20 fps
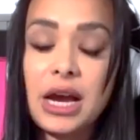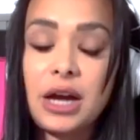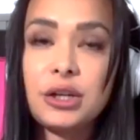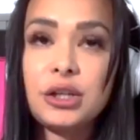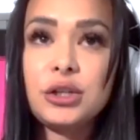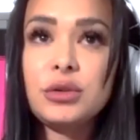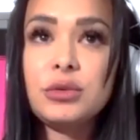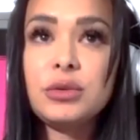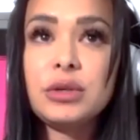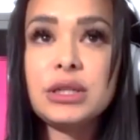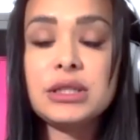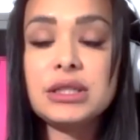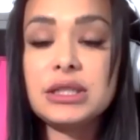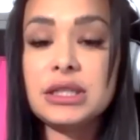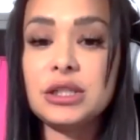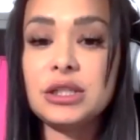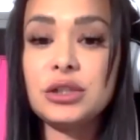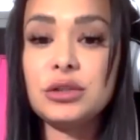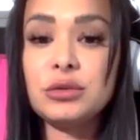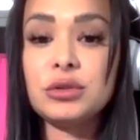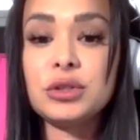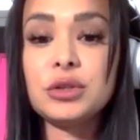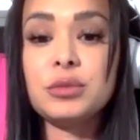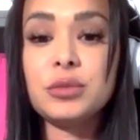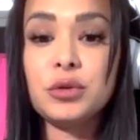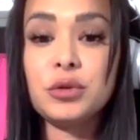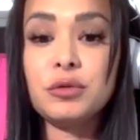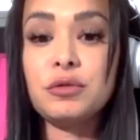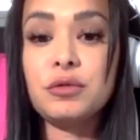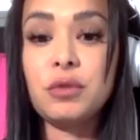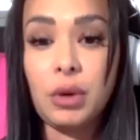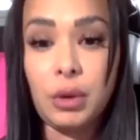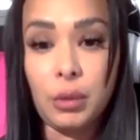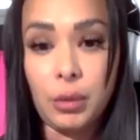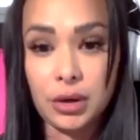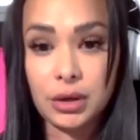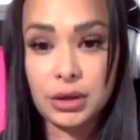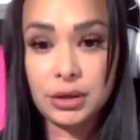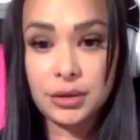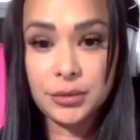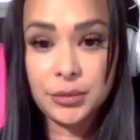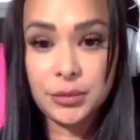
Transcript: how do you continue to move forward?